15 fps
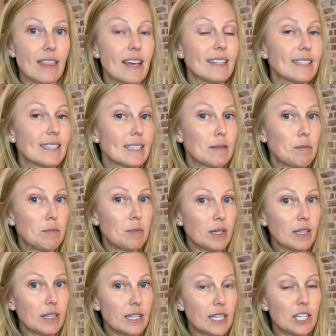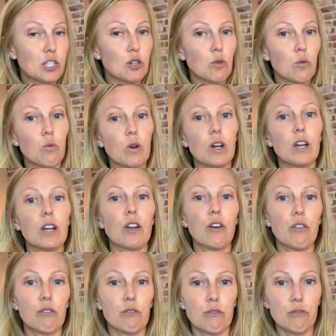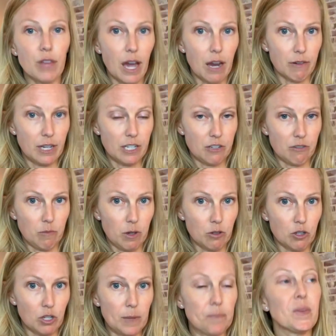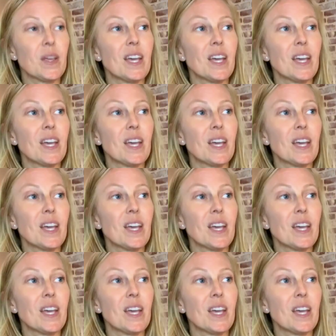and stability to work through that range of motion.